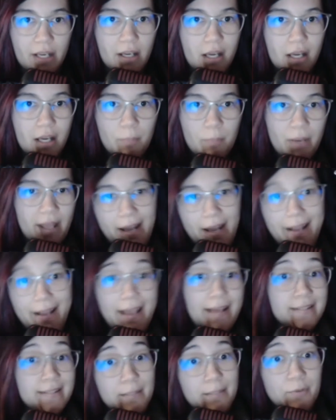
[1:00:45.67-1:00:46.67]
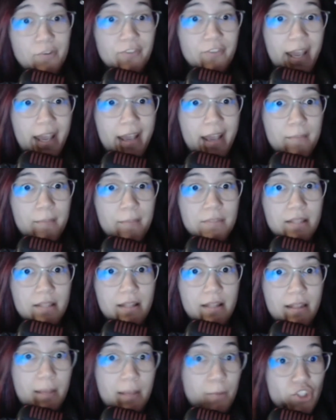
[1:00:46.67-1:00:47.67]
play like X number of games, and then
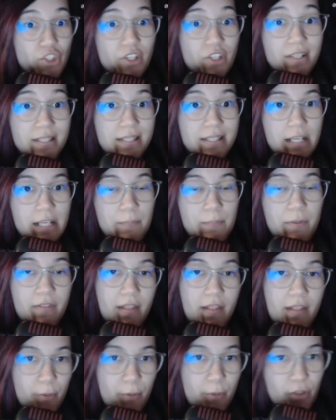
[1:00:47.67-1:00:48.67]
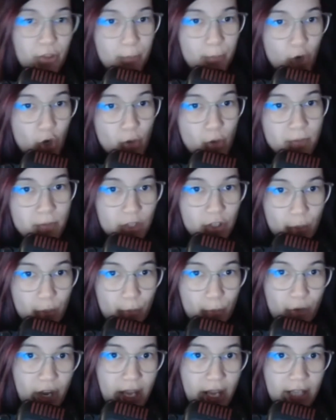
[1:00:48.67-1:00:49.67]
they put you to sleep, and then they put the probes on your
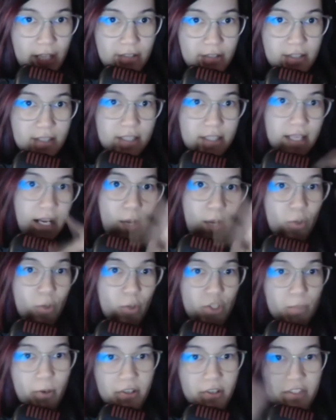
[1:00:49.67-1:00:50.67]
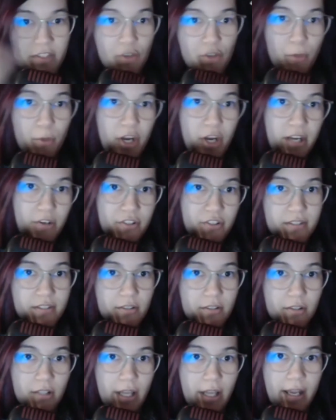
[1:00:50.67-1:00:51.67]
brain to see like which parts of your brain are
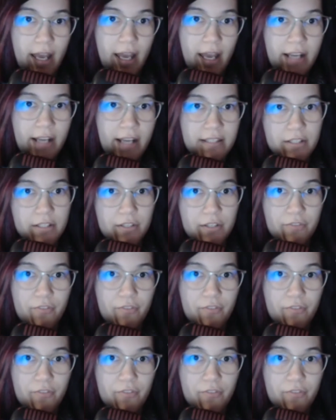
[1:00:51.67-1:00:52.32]
still like active